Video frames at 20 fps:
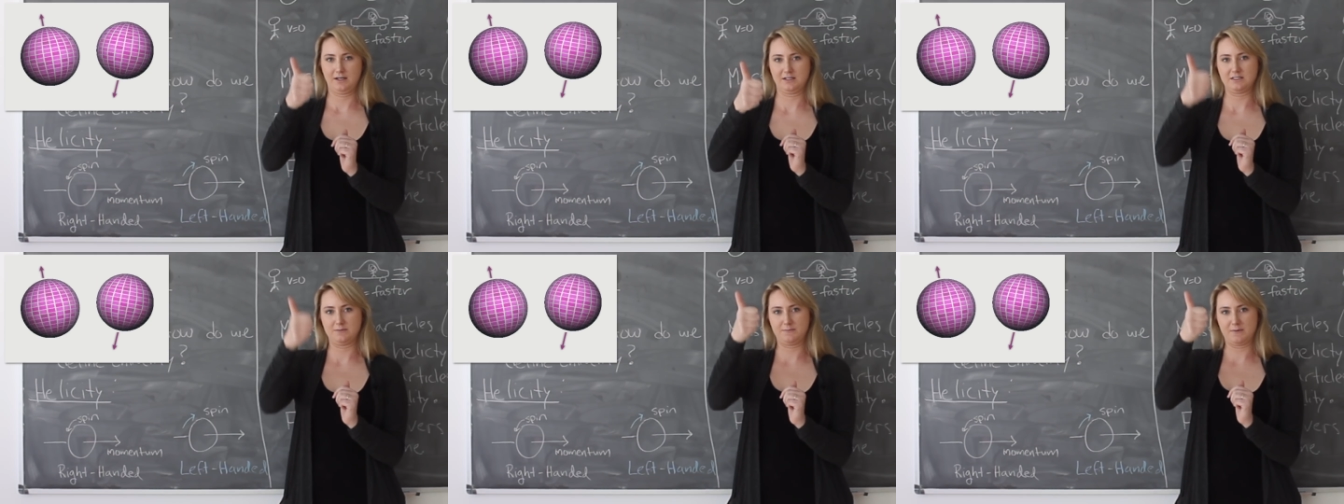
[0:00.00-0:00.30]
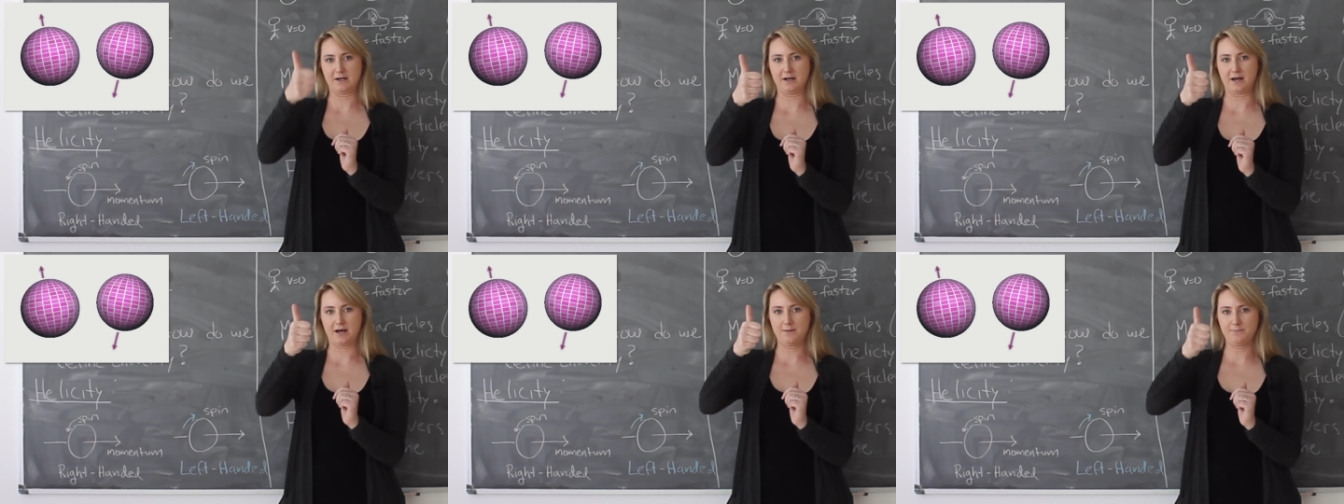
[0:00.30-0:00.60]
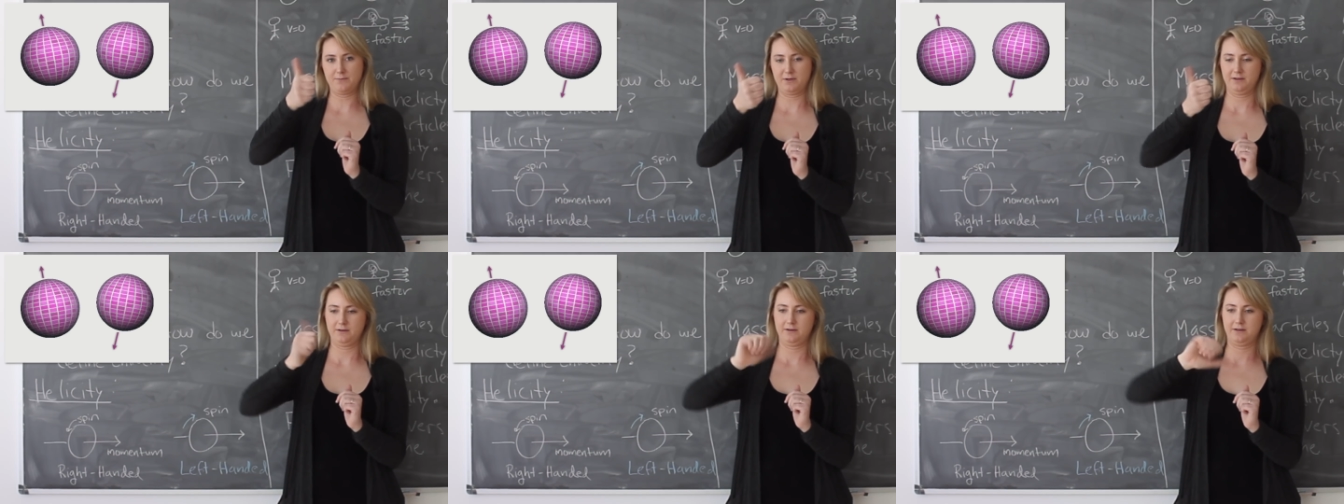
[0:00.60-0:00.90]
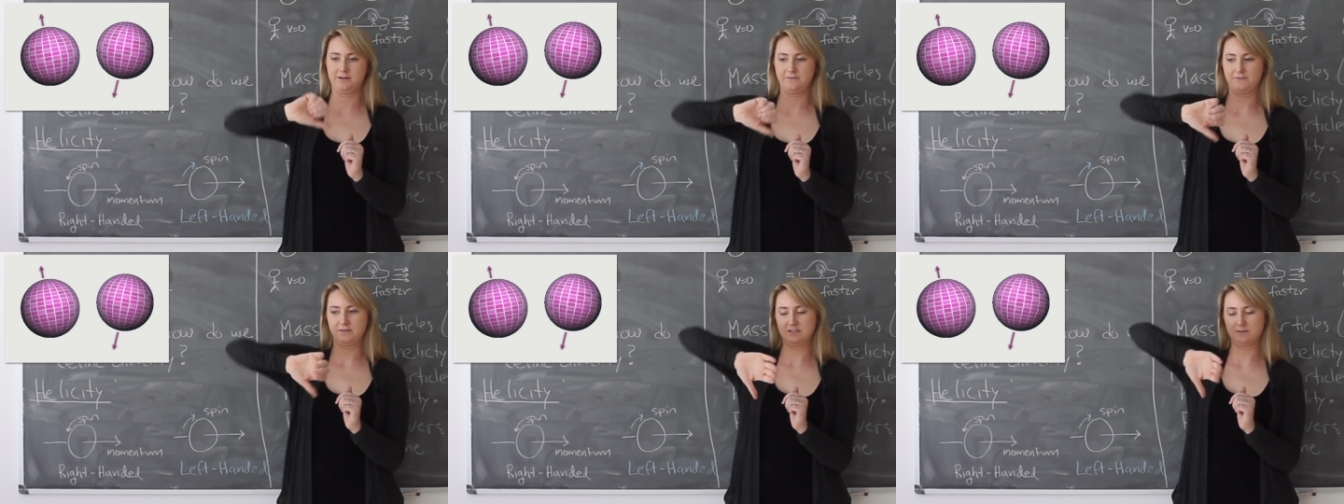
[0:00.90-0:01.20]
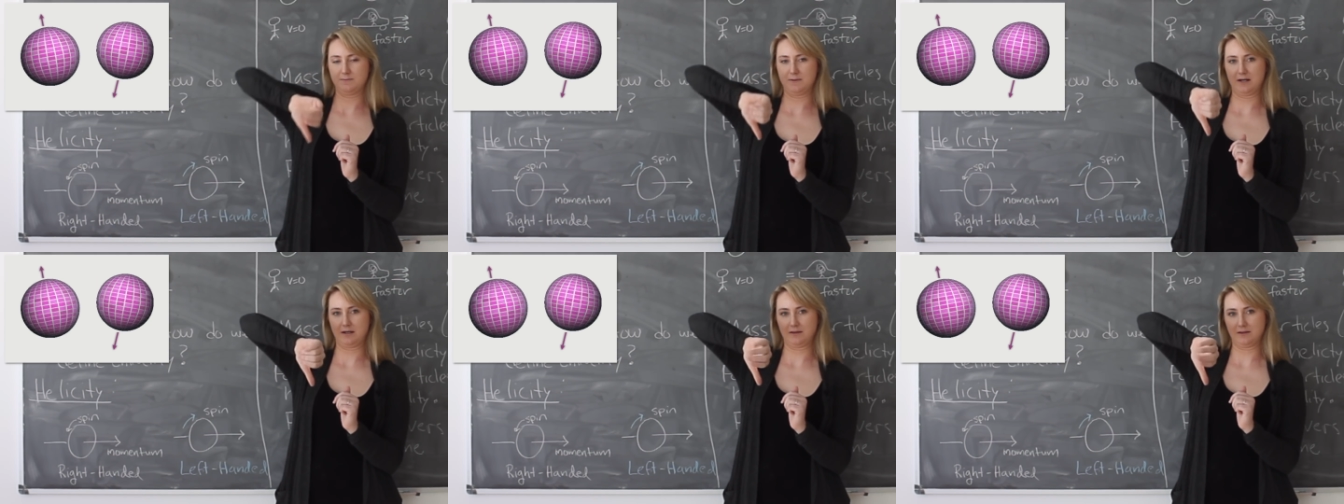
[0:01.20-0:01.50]
it's spin up, and if
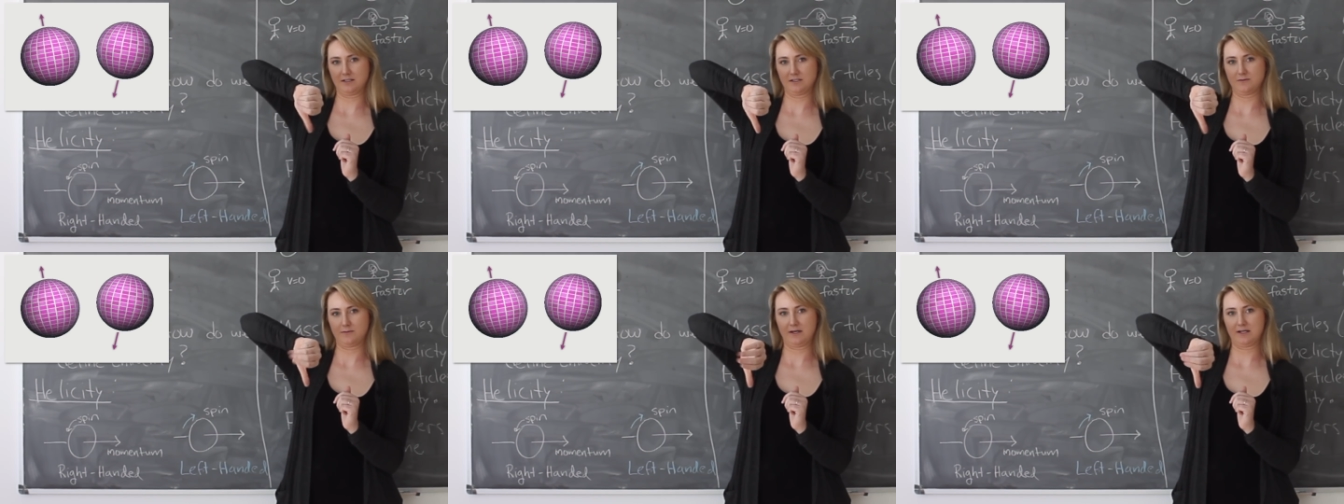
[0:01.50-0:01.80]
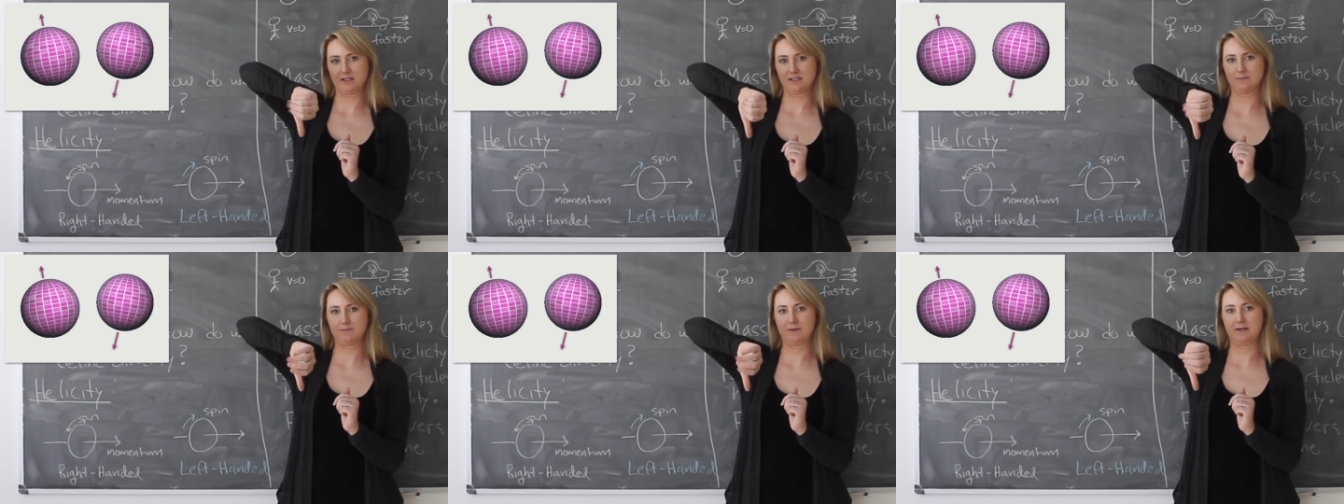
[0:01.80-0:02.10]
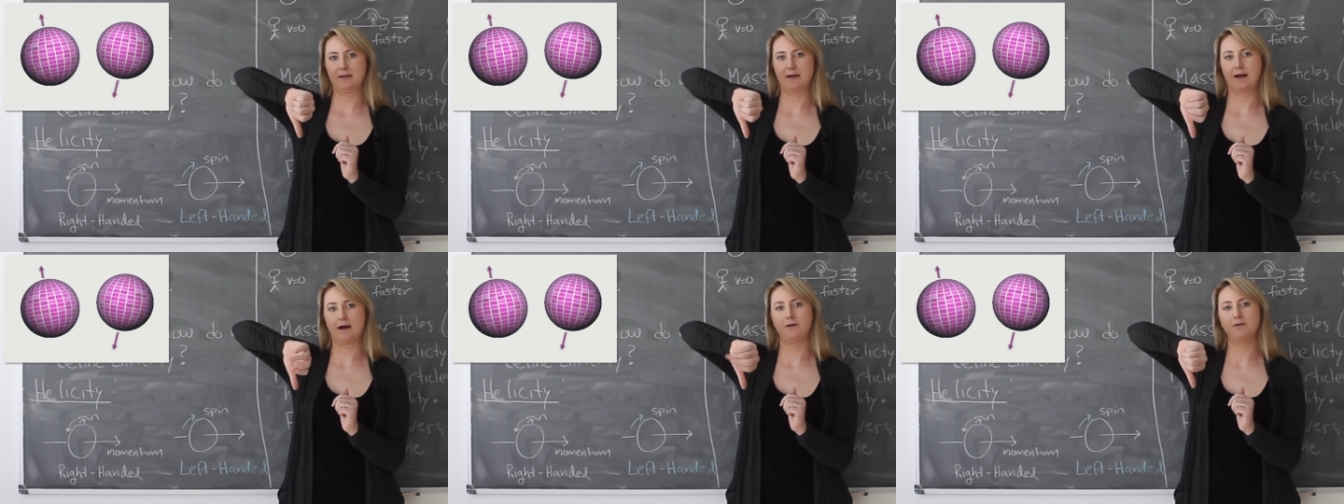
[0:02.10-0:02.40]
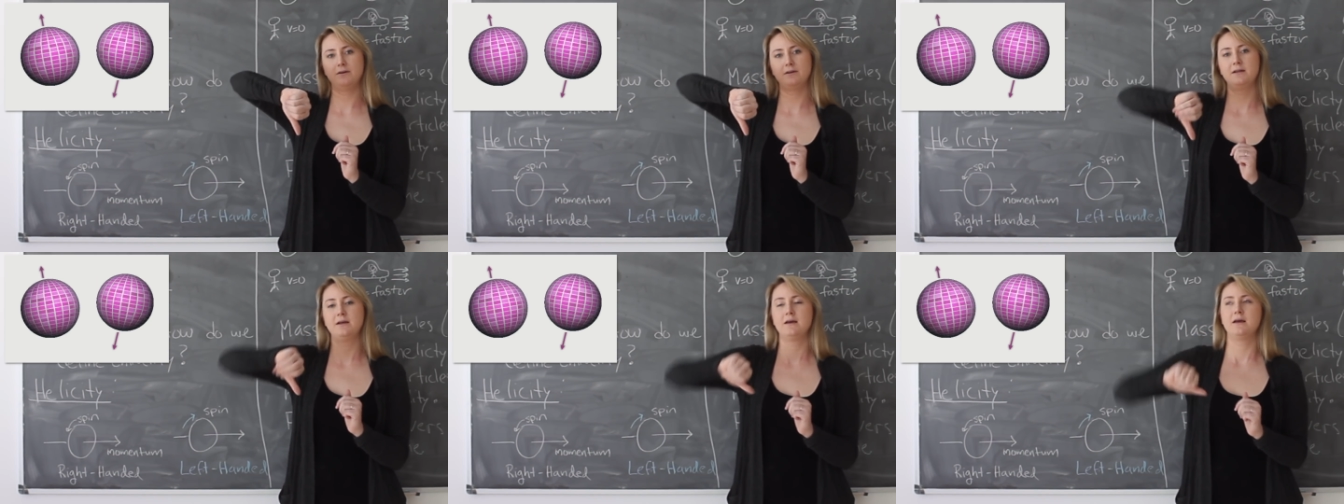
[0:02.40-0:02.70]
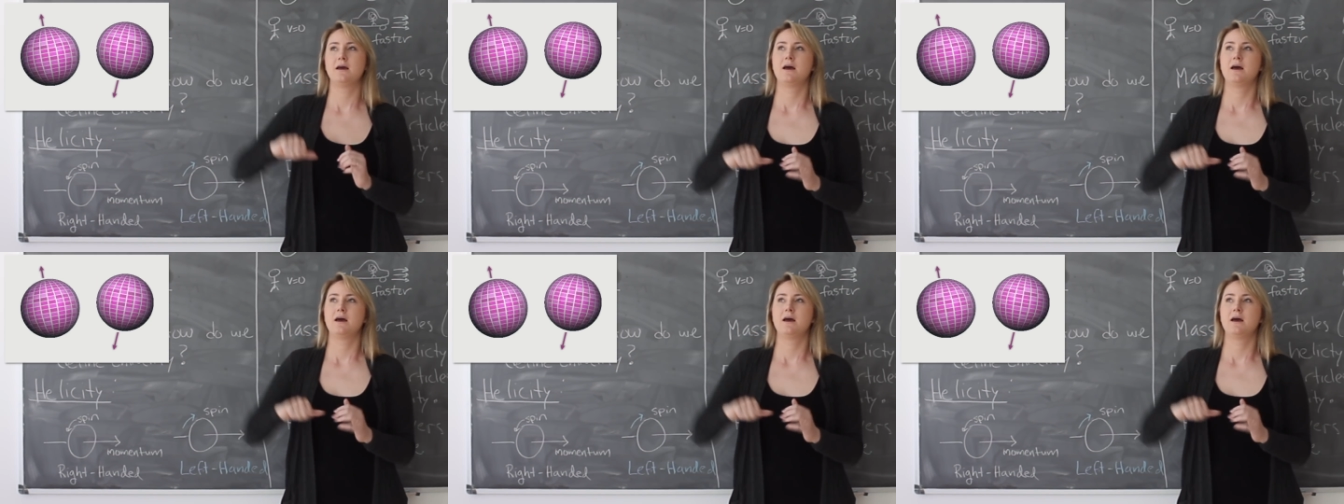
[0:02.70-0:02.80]
it's spinning this way, it's spin down.